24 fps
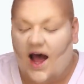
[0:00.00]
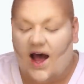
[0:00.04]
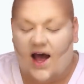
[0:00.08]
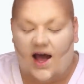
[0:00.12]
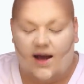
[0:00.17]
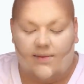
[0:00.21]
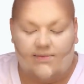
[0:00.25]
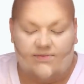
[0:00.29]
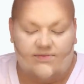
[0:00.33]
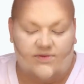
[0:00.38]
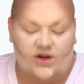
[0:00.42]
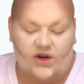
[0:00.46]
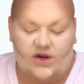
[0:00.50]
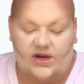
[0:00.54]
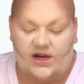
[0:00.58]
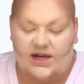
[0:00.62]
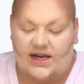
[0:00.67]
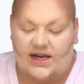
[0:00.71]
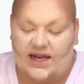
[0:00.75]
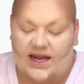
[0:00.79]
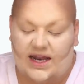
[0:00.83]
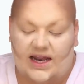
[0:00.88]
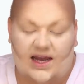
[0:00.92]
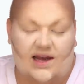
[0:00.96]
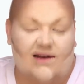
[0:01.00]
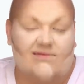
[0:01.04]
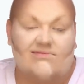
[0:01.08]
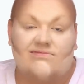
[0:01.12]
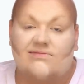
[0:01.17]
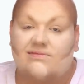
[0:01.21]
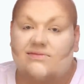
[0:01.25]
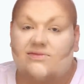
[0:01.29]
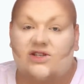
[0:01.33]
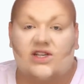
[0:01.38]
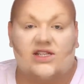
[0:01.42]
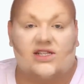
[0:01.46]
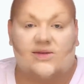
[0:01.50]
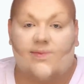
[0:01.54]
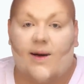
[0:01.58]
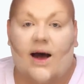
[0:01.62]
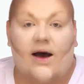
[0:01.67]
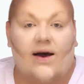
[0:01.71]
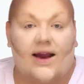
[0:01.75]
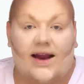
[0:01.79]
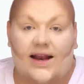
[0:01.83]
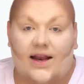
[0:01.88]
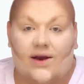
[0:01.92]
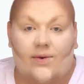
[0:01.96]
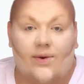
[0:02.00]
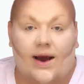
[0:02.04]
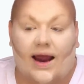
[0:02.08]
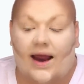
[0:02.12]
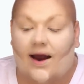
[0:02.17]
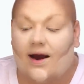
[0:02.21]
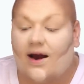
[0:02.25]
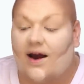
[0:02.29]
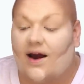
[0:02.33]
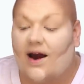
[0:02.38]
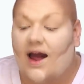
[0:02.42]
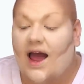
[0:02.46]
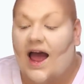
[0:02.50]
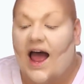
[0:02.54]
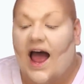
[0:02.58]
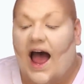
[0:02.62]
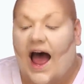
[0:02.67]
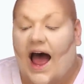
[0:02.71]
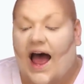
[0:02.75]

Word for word: Um, you can get it just about anywhere.